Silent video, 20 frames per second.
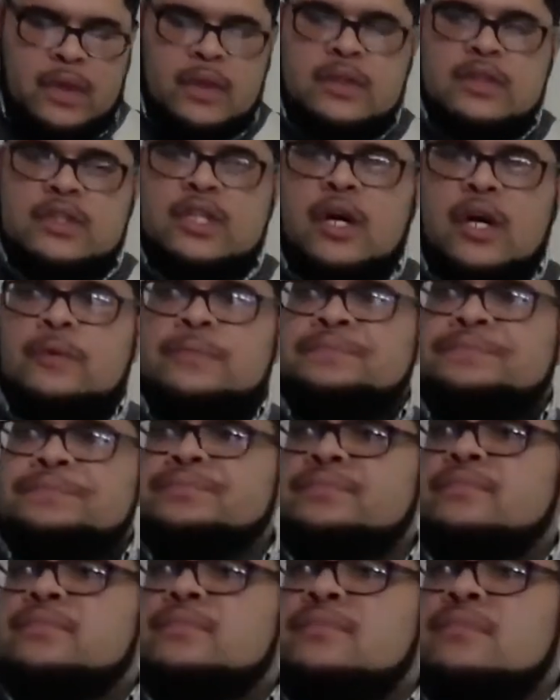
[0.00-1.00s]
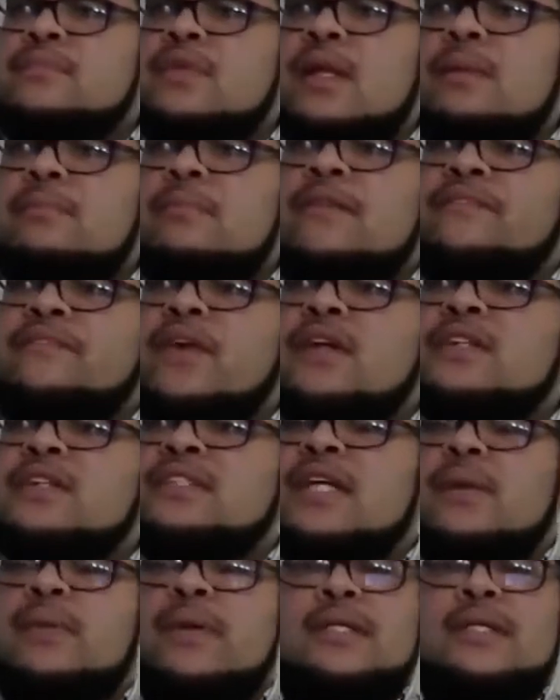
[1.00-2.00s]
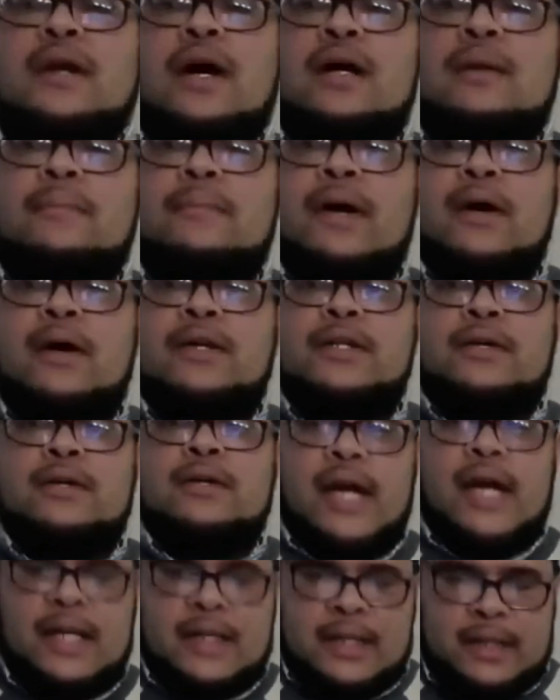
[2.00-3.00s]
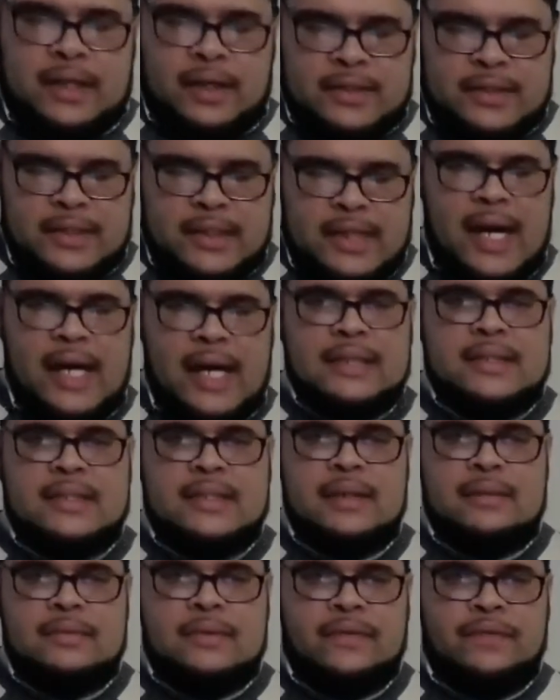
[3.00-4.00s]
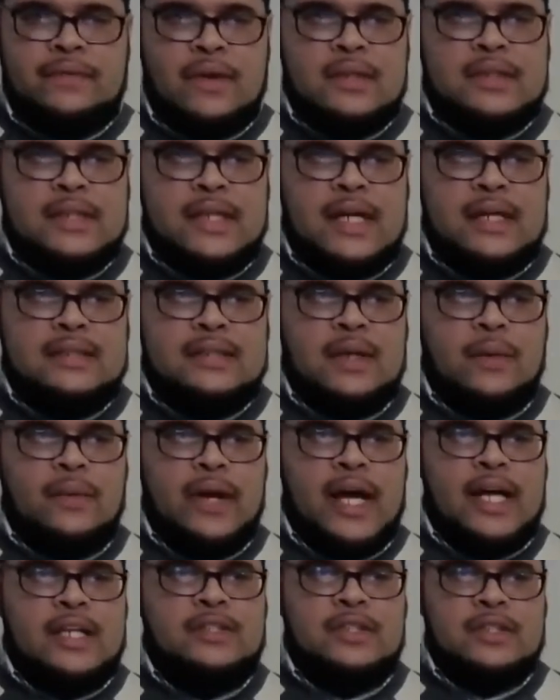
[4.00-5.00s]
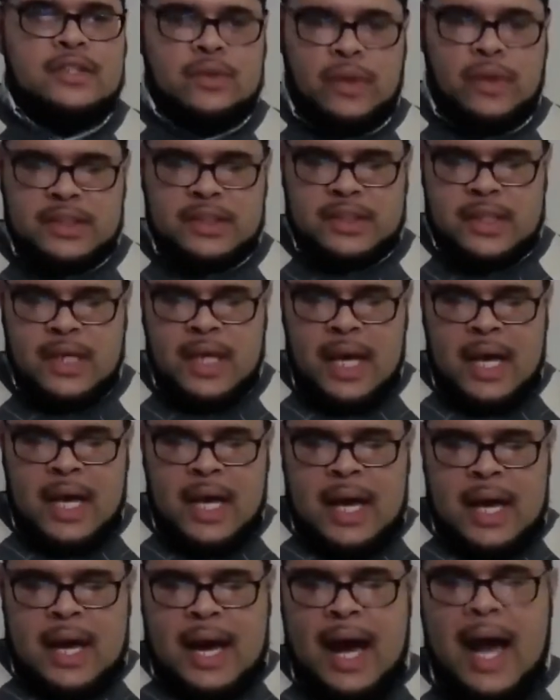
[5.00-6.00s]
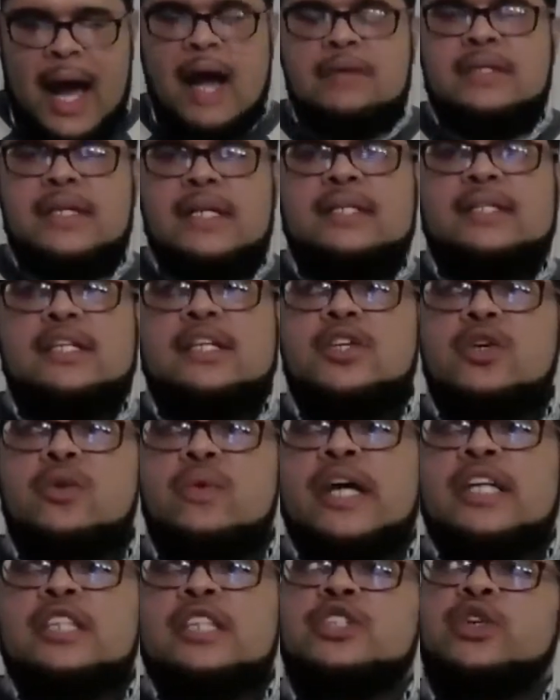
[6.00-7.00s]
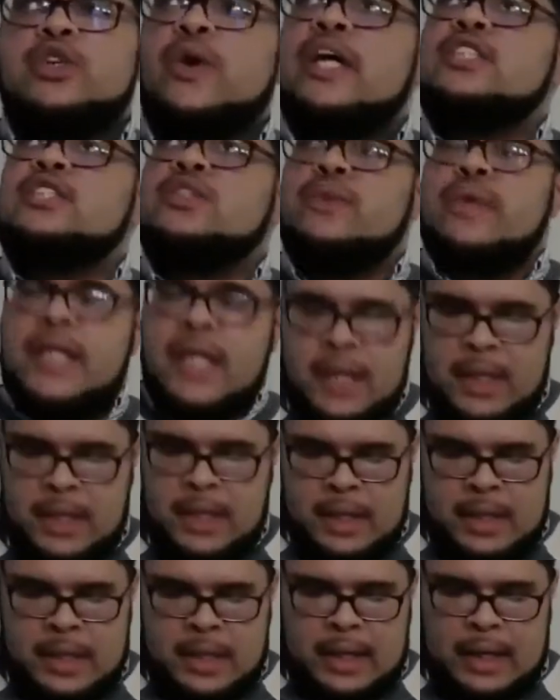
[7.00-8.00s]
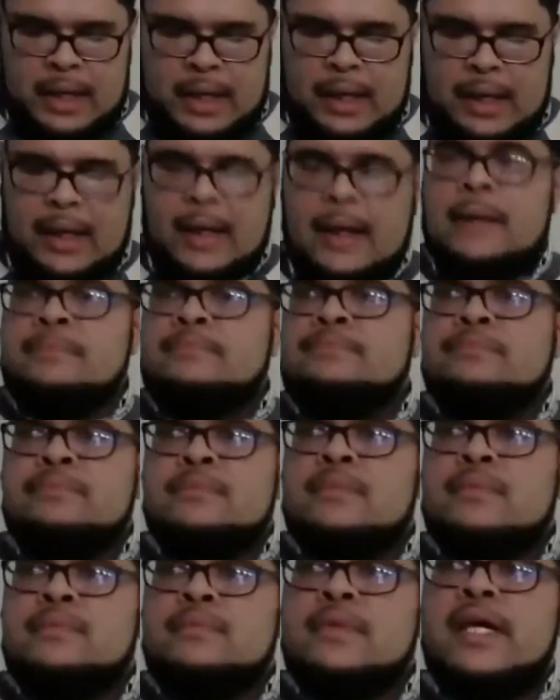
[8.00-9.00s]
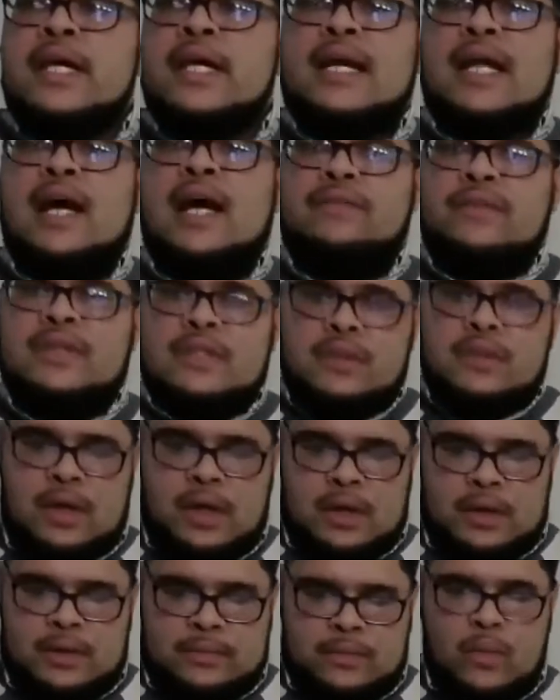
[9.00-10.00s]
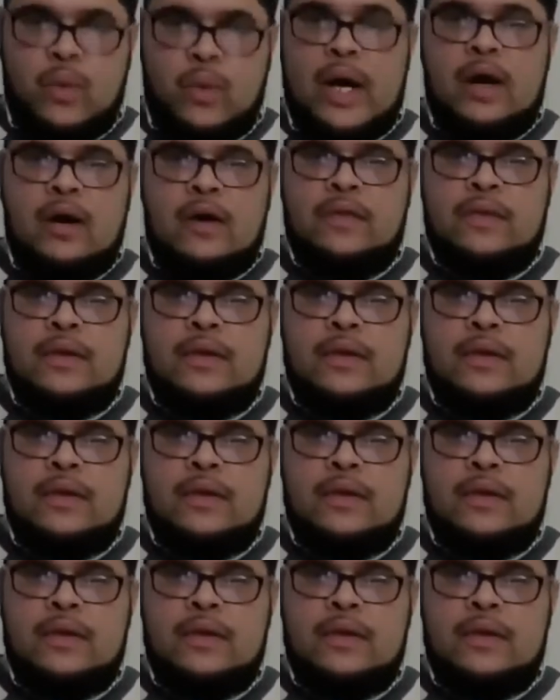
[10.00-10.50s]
So my first thing I want to talk about, and here's the concept. The first concept I want to ask you this question: how did the U.S. Treasury get a lot of its wealth?